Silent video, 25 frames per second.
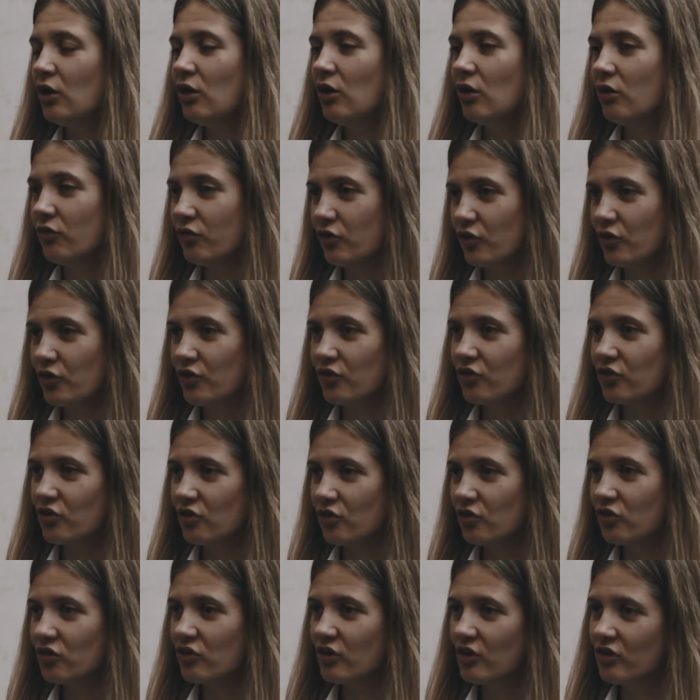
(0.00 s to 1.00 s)
of course,
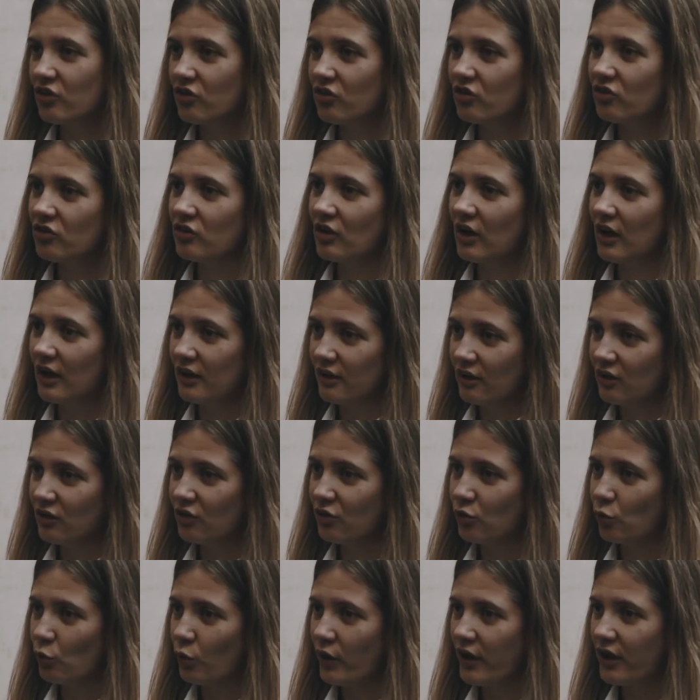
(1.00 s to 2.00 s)
this is
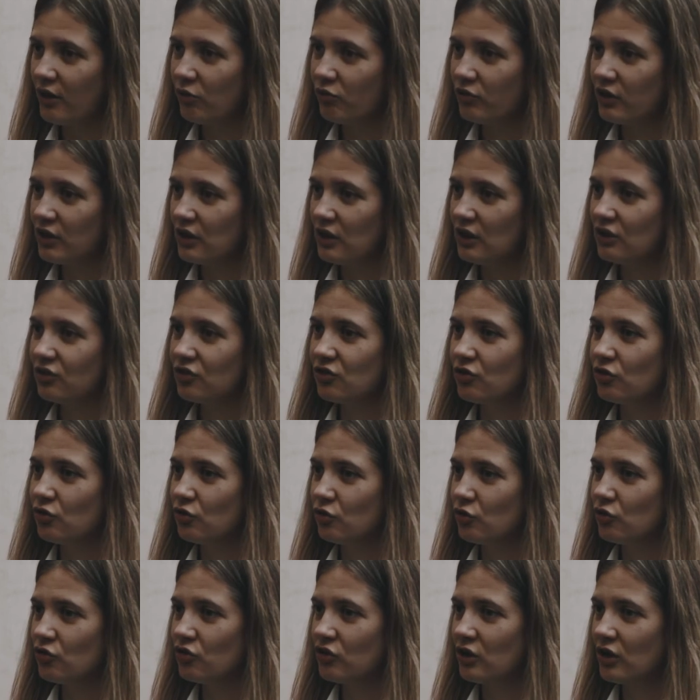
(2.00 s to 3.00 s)
another way we
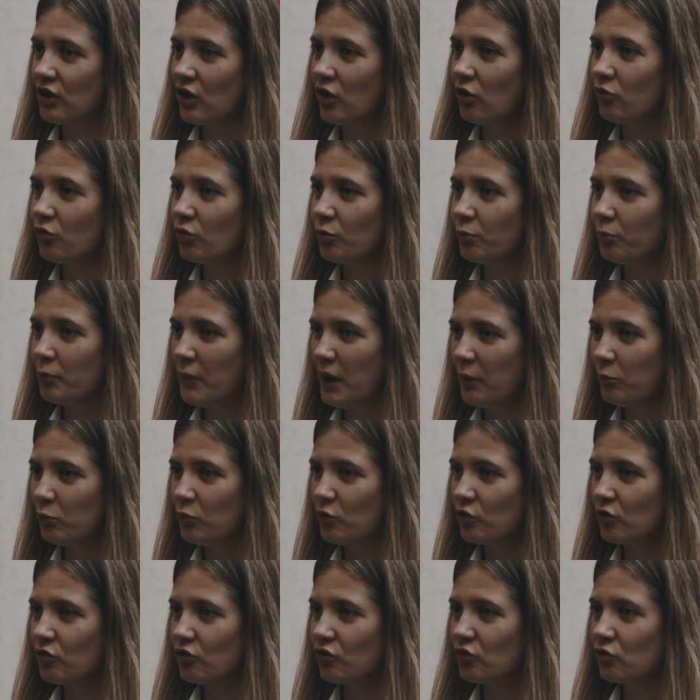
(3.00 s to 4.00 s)
introducing our
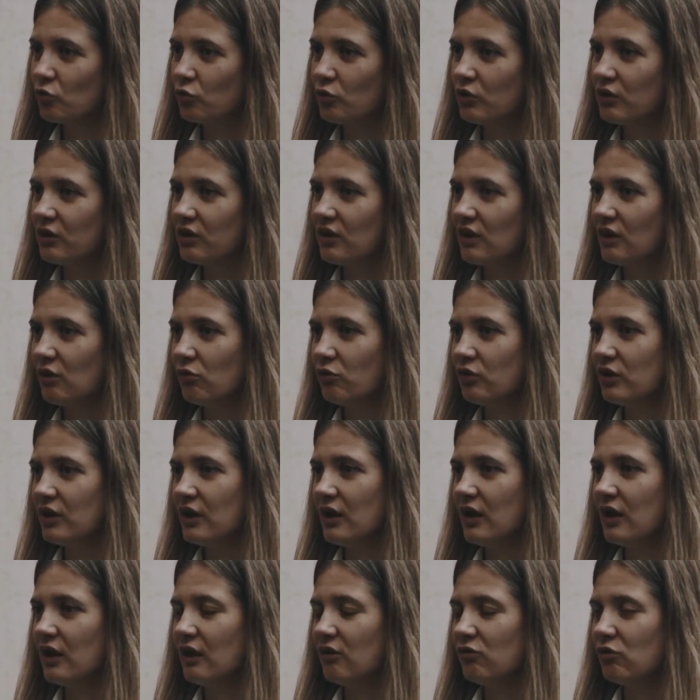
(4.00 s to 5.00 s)
members with
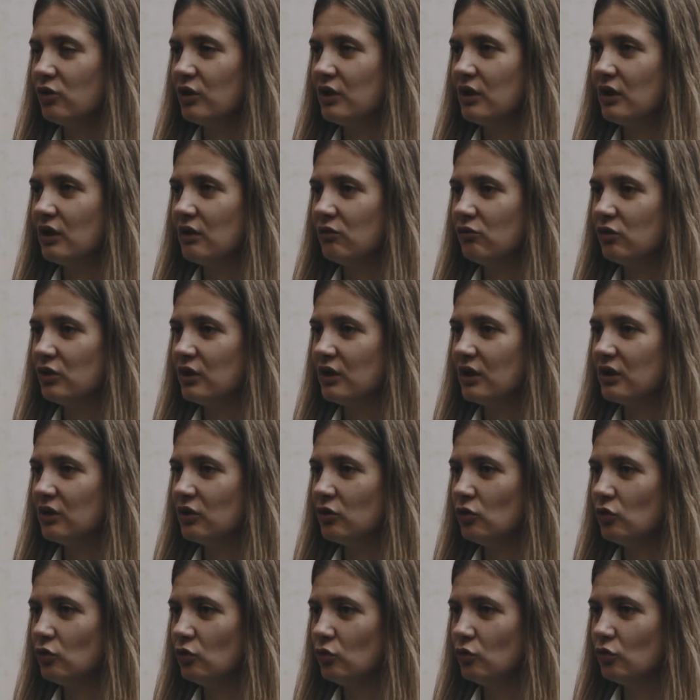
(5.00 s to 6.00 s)
the
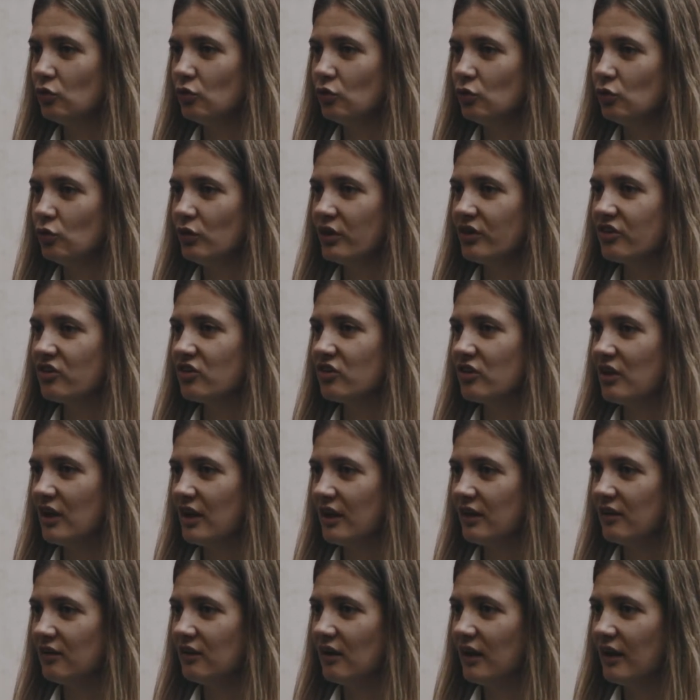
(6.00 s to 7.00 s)
newest
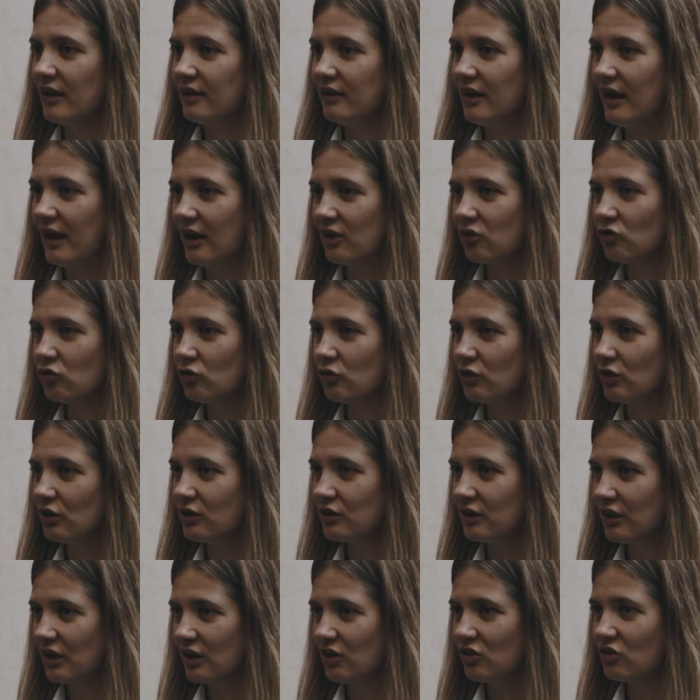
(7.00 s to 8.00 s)
and actual
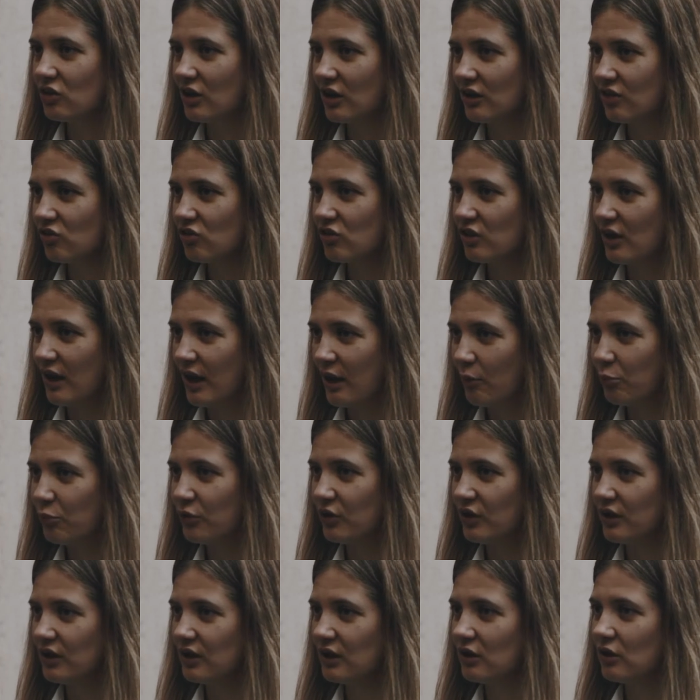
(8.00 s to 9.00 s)
things that's
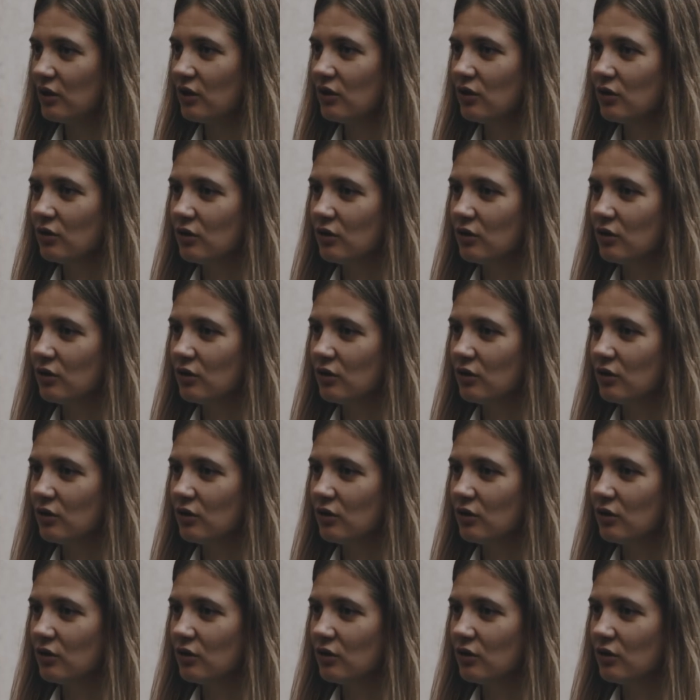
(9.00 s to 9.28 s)
happening.